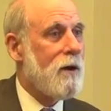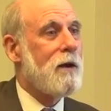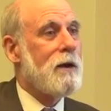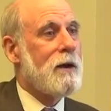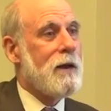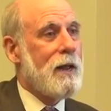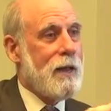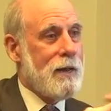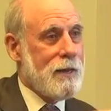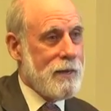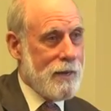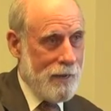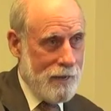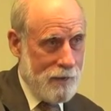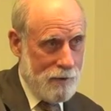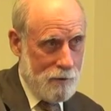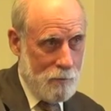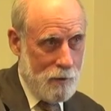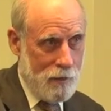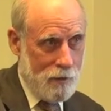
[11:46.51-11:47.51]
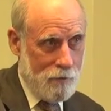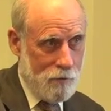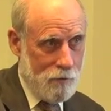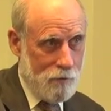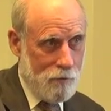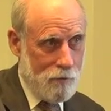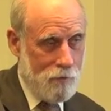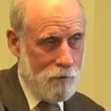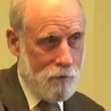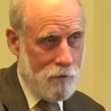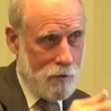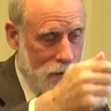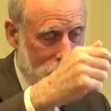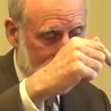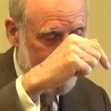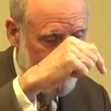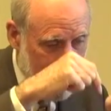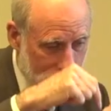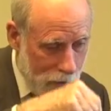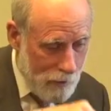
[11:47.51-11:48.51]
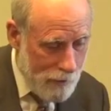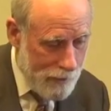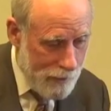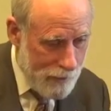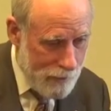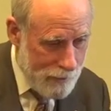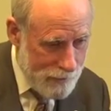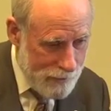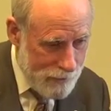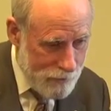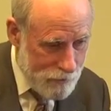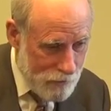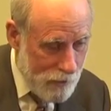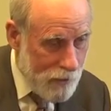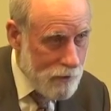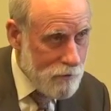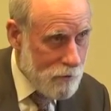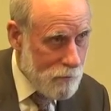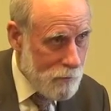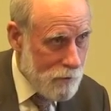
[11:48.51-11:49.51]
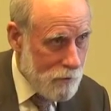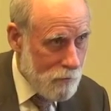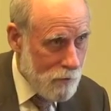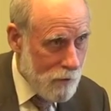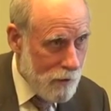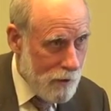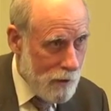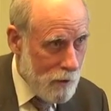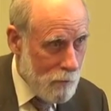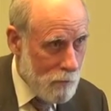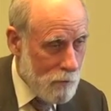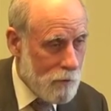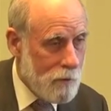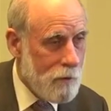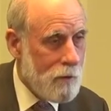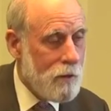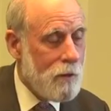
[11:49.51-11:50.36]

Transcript: on an end-to-end basis instead of relying on each net to be reliable.